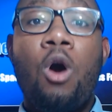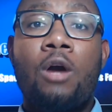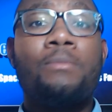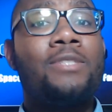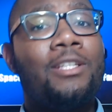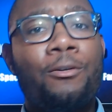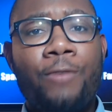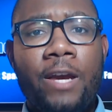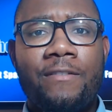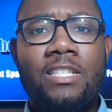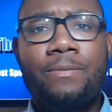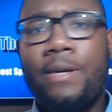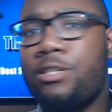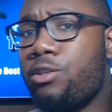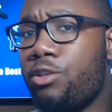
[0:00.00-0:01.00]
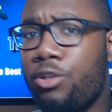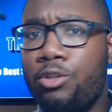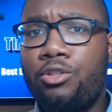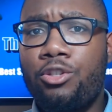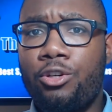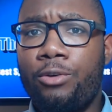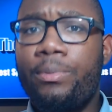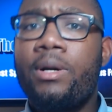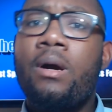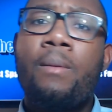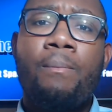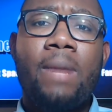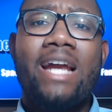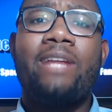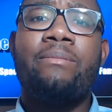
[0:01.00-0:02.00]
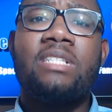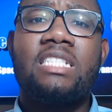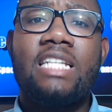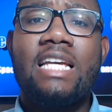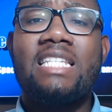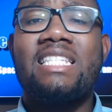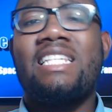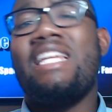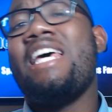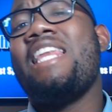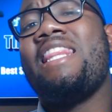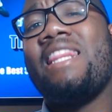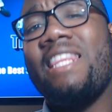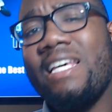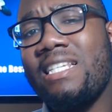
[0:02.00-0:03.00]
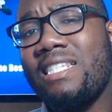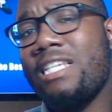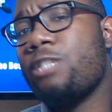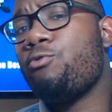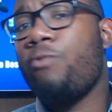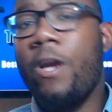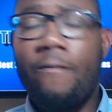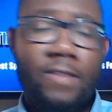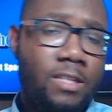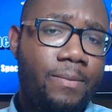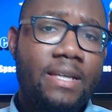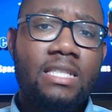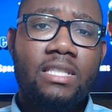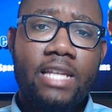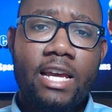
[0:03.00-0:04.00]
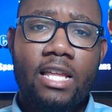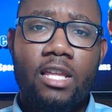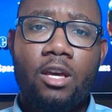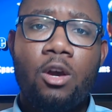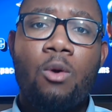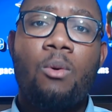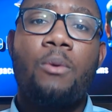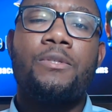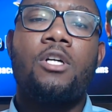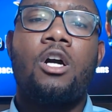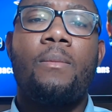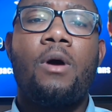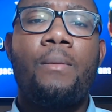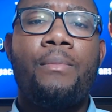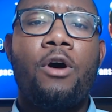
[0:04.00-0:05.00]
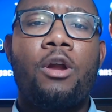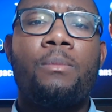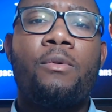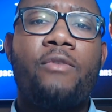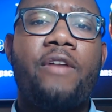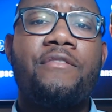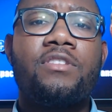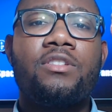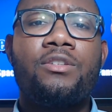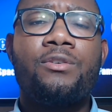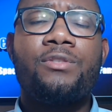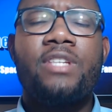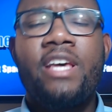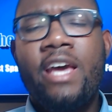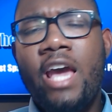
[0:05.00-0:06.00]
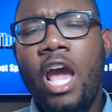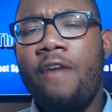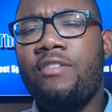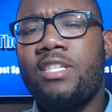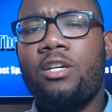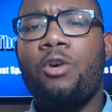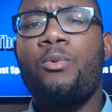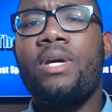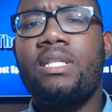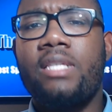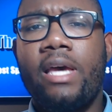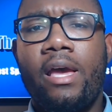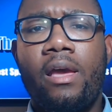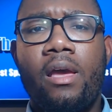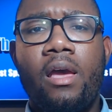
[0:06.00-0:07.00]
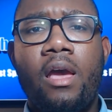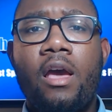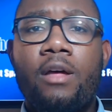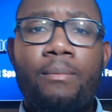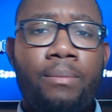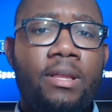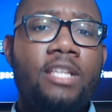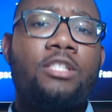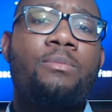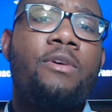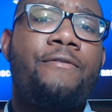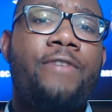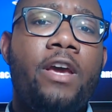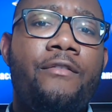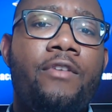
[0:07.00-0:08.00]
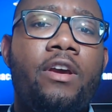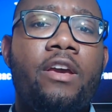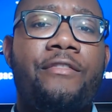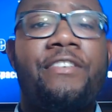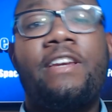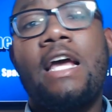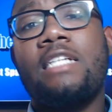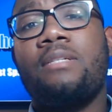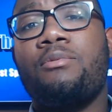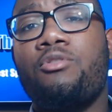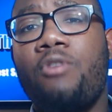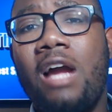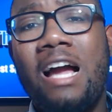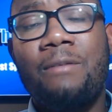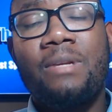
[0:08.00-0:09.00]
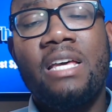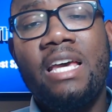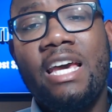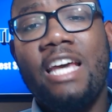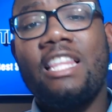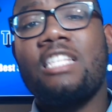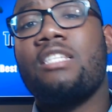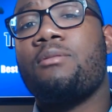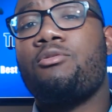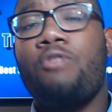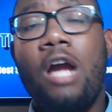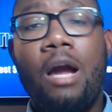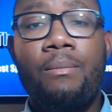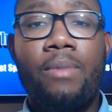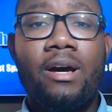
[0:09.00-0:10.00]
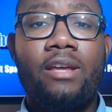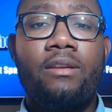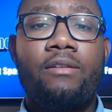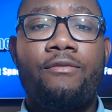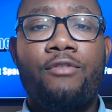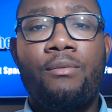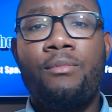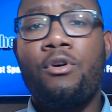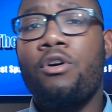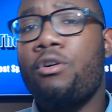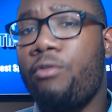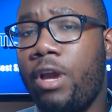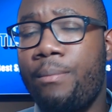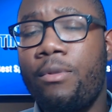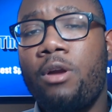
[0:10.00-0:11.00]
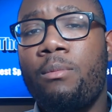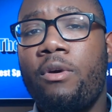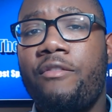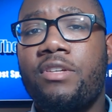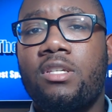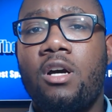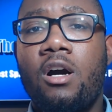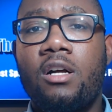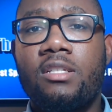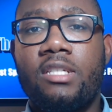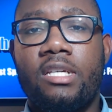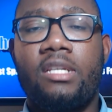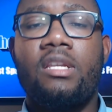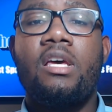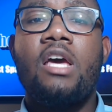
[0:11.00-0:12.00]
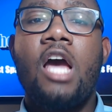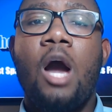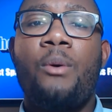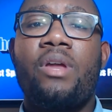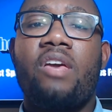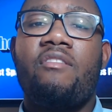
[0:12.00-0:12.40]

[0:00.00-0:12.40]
Welcome to The Raven Space on YouTube. My name is Jason, and this is Raven Space Daily, where we talk about Baltimore Ravens news every single weekday. Please do me a favor, if you're not subscribed, hit the subscribe button for more great Baltimore Ravens content. I want to